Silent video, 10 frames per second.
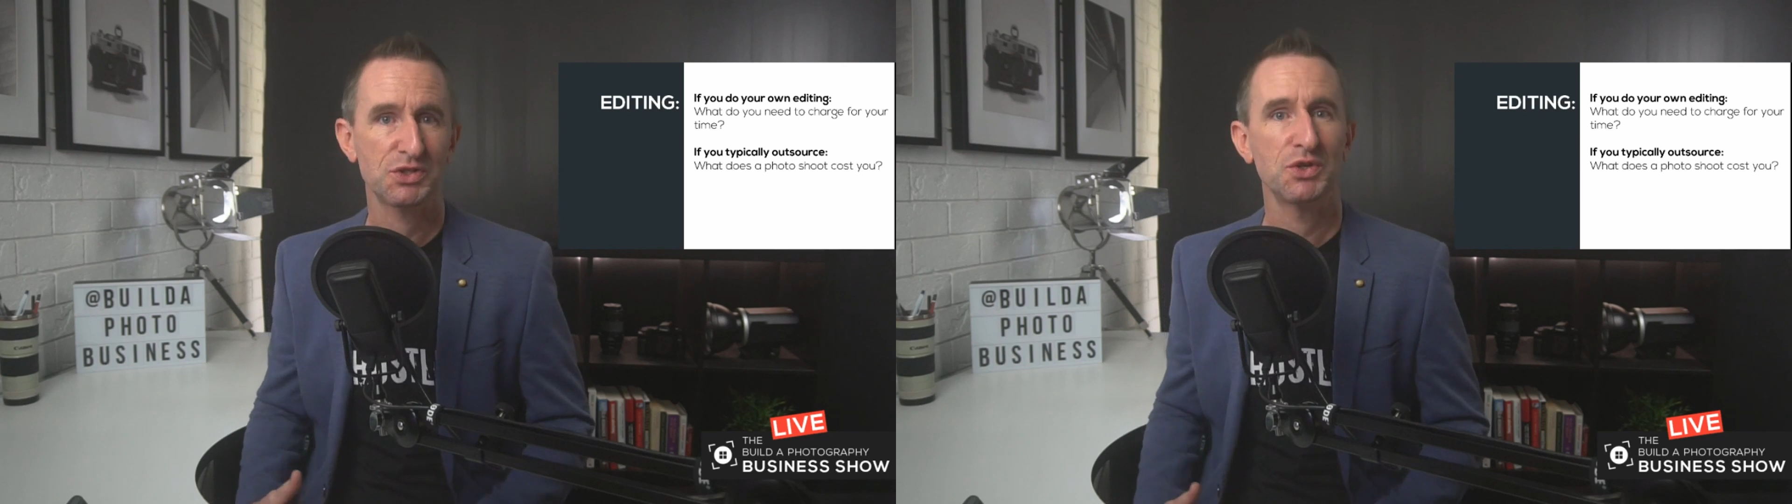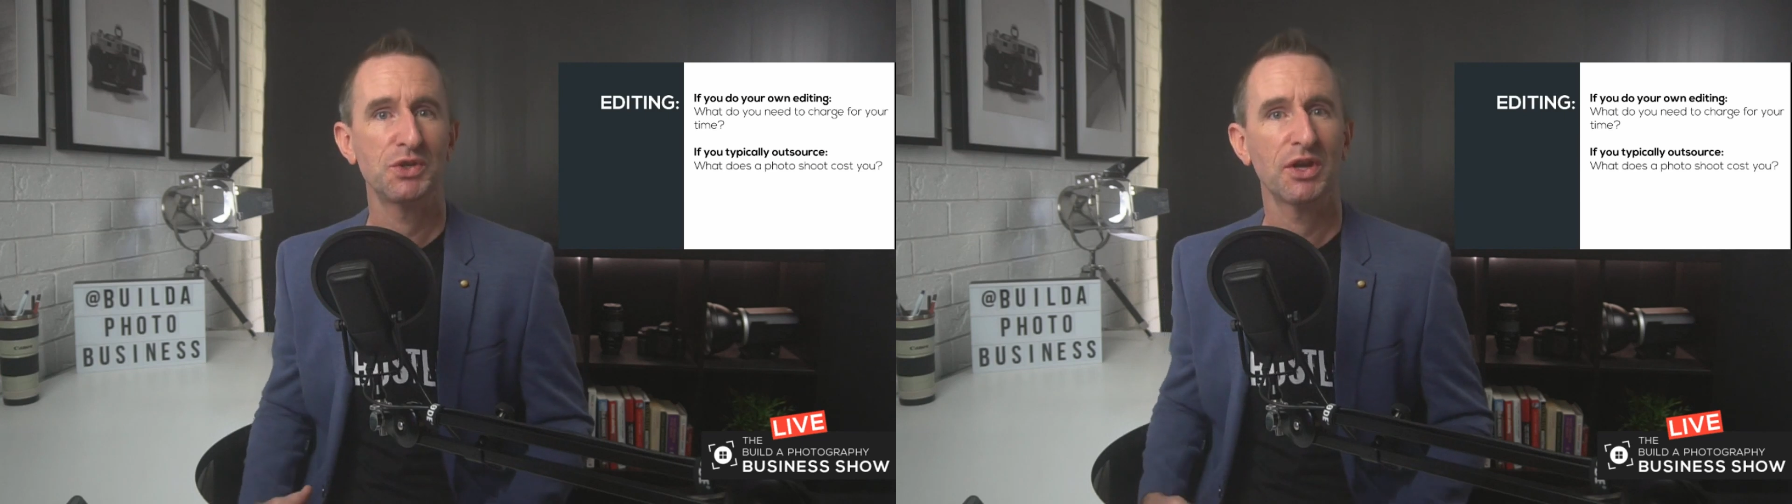
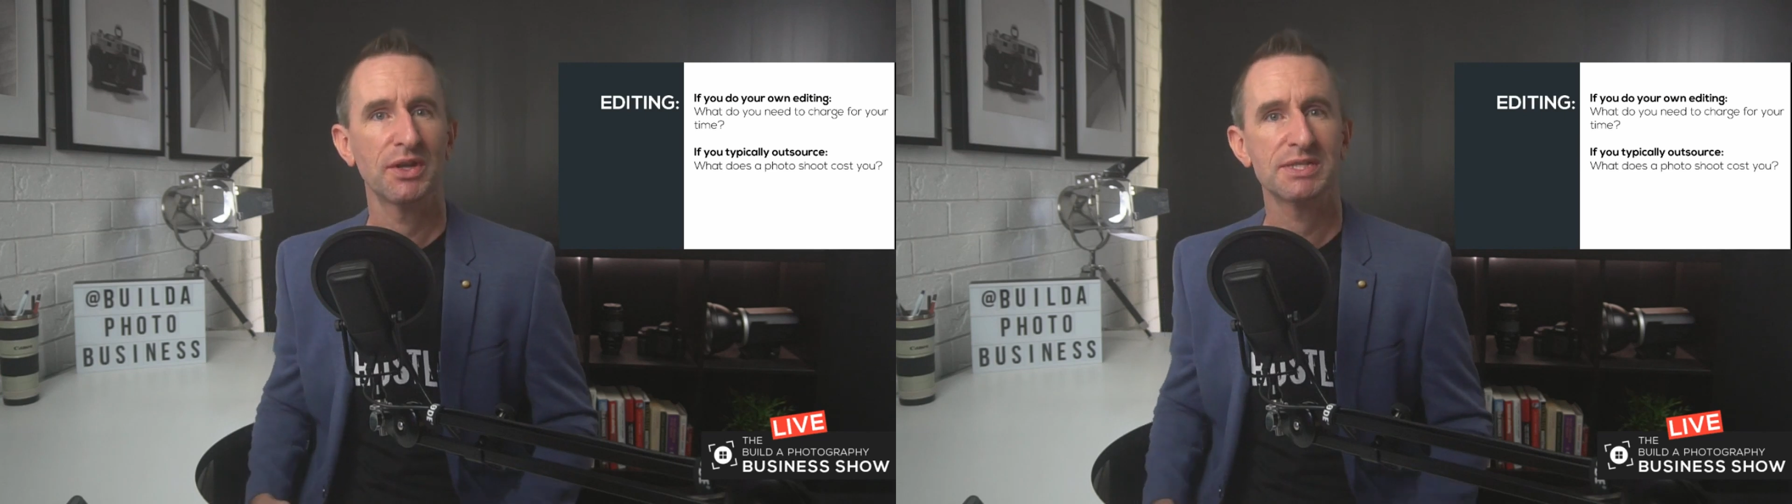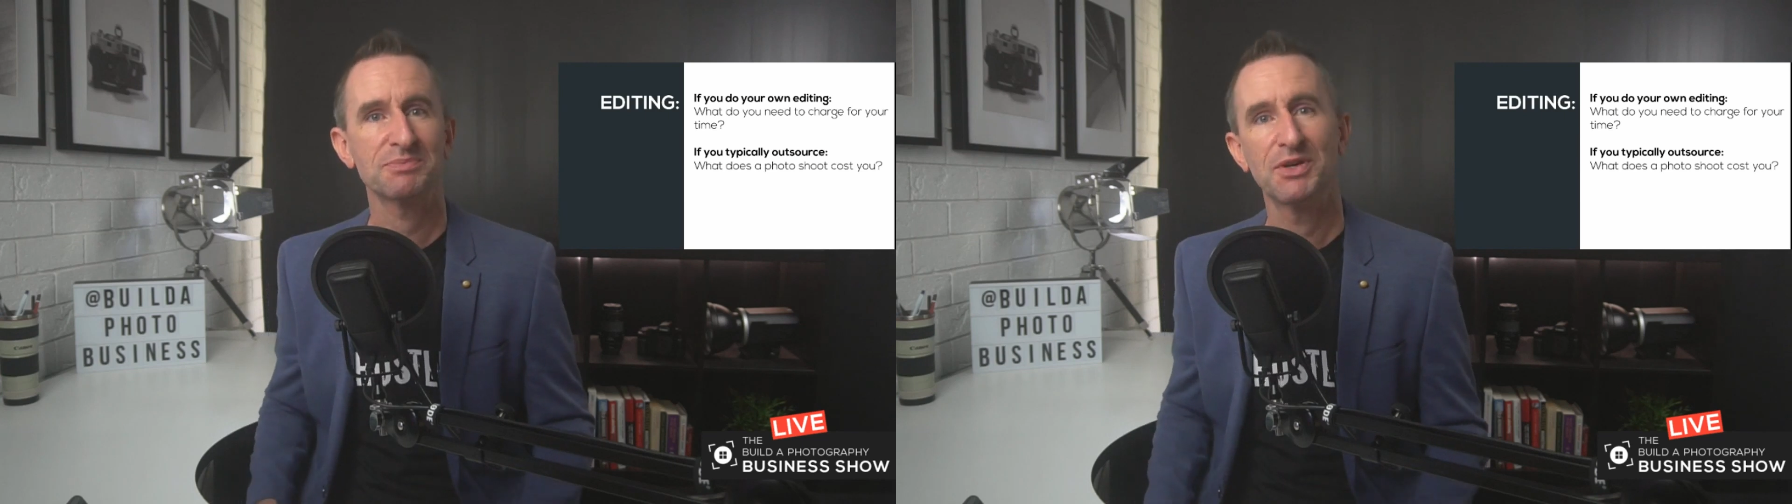
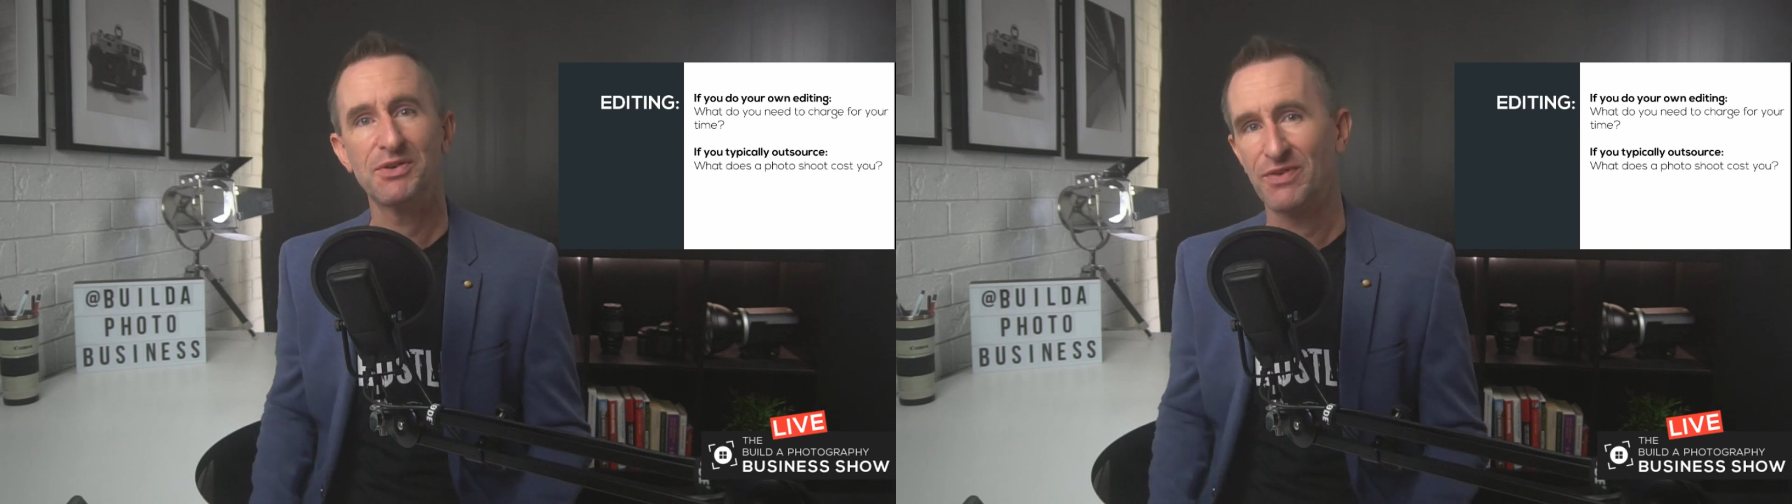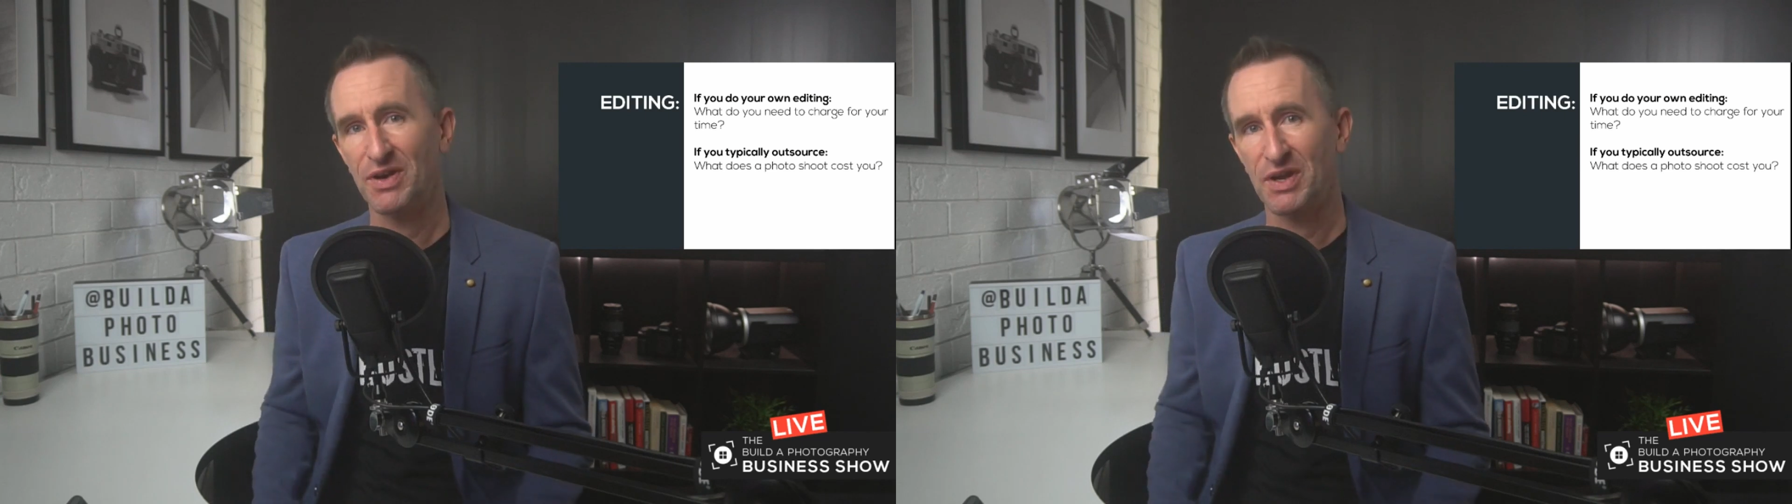$2
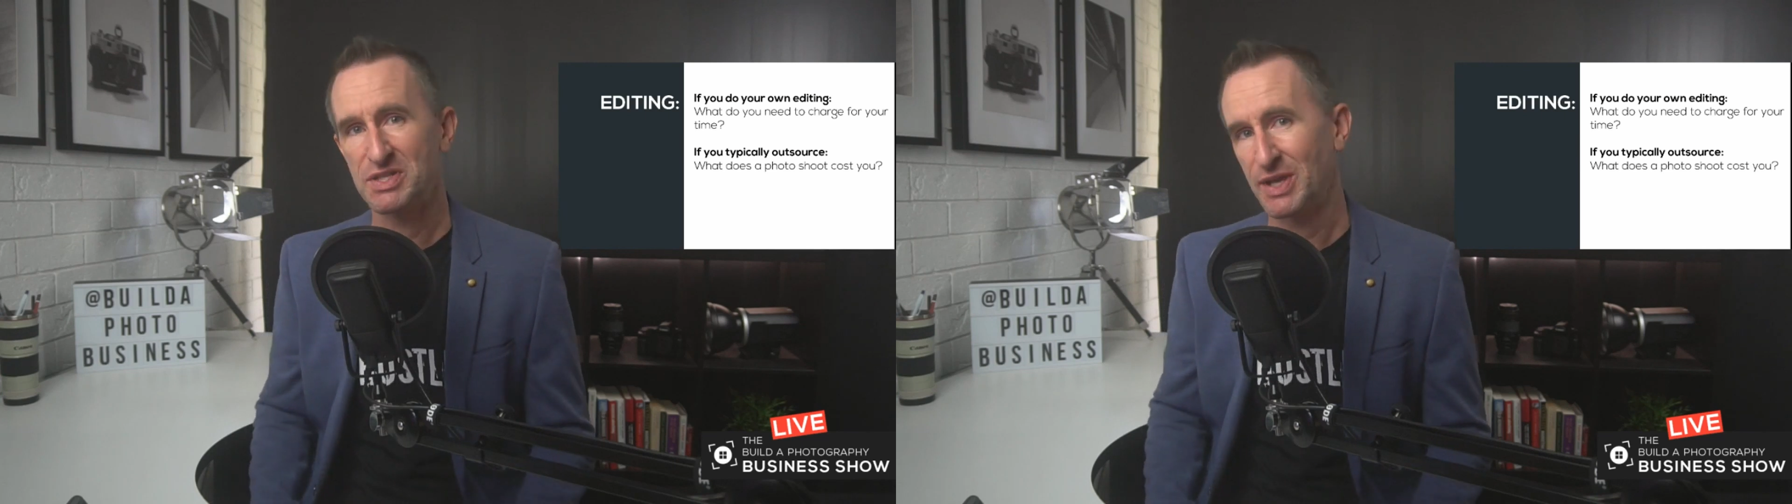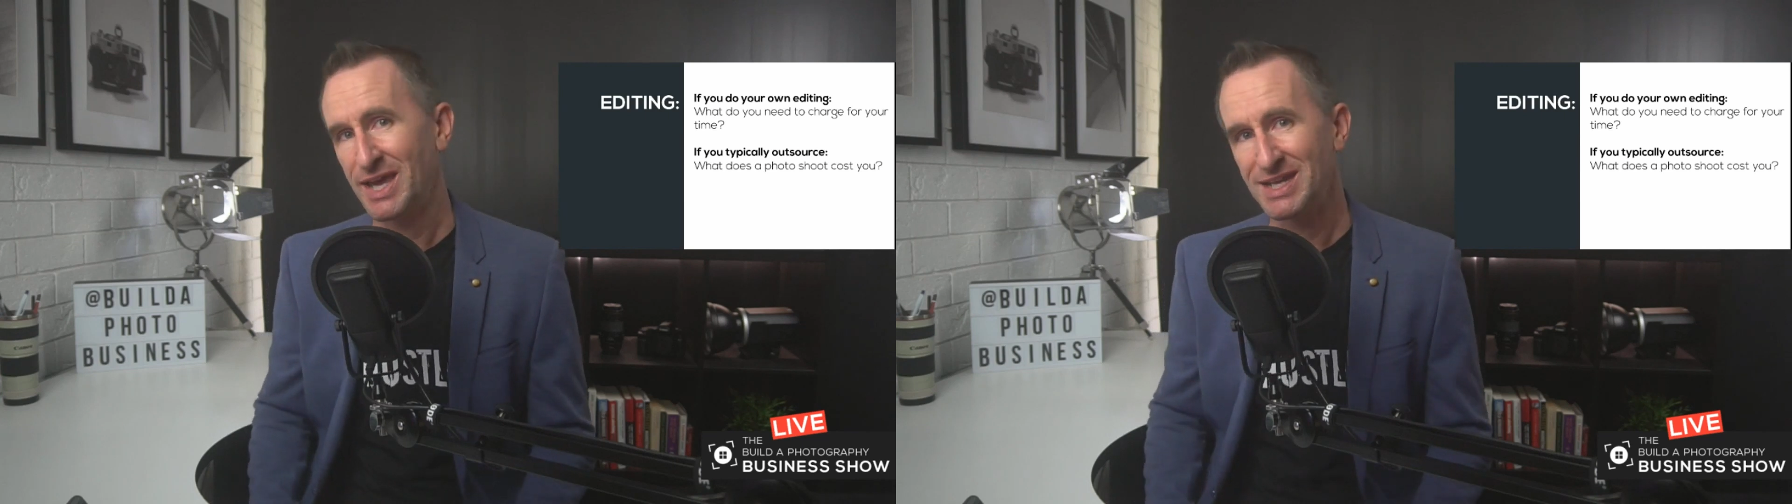per photo
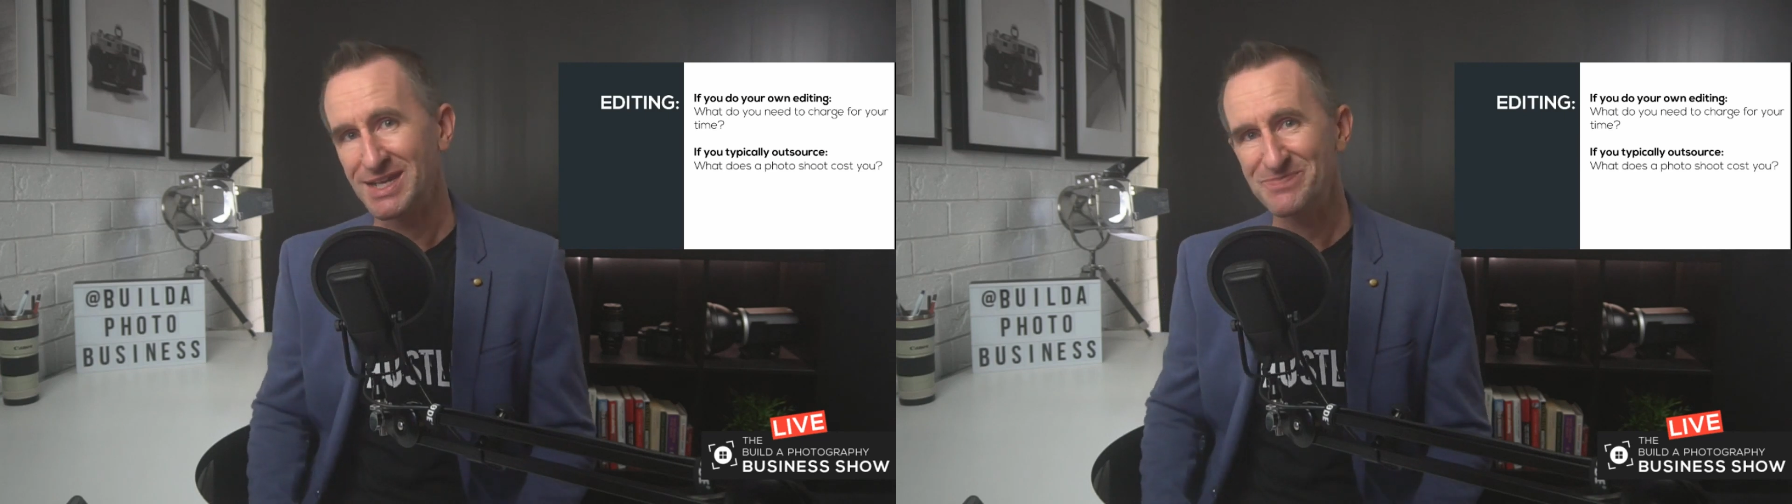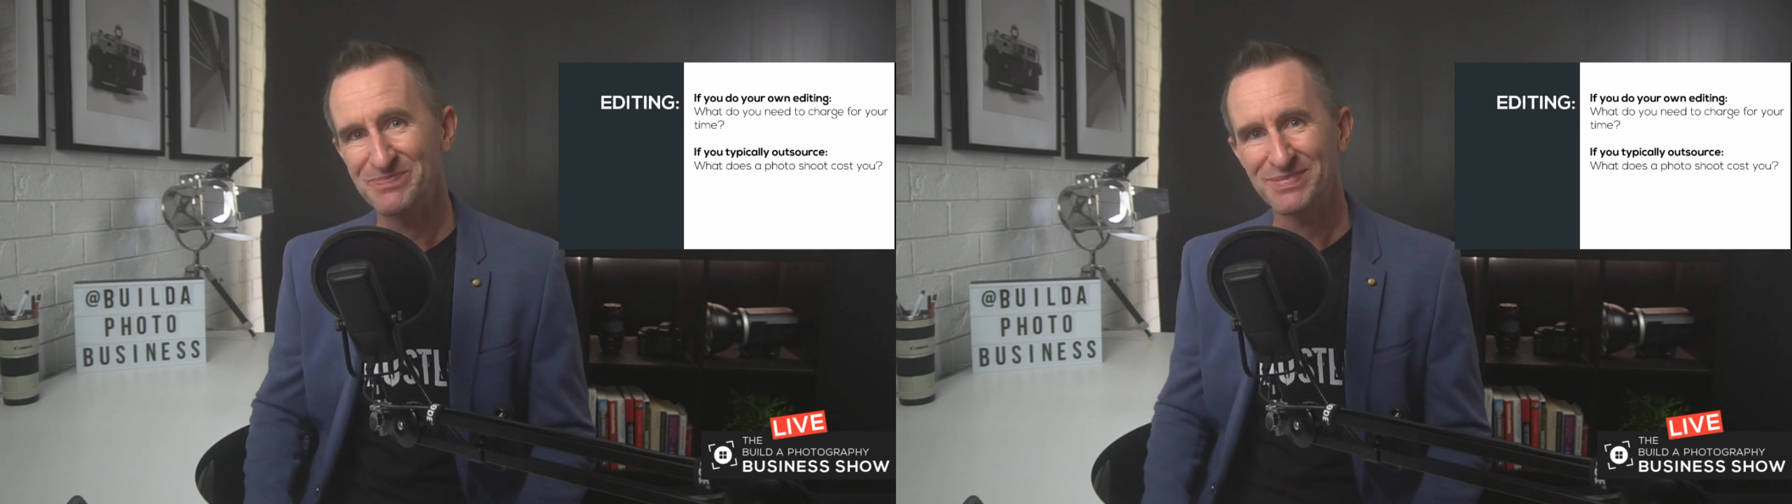to
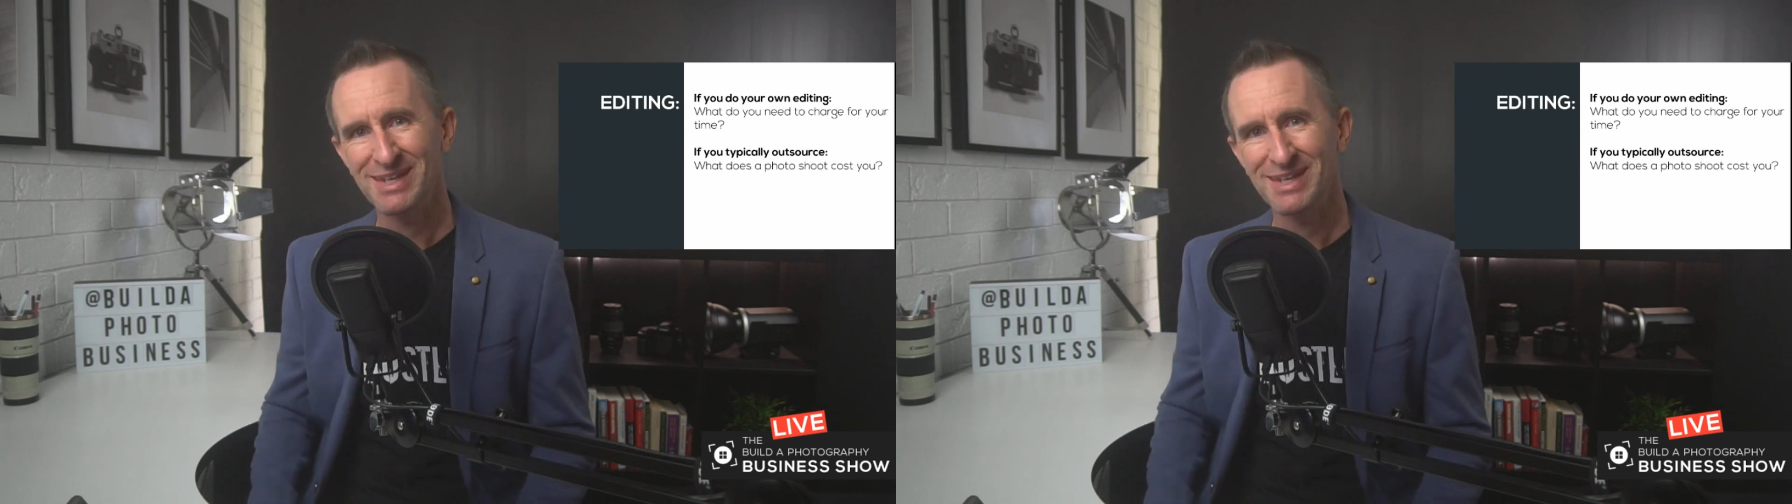edit.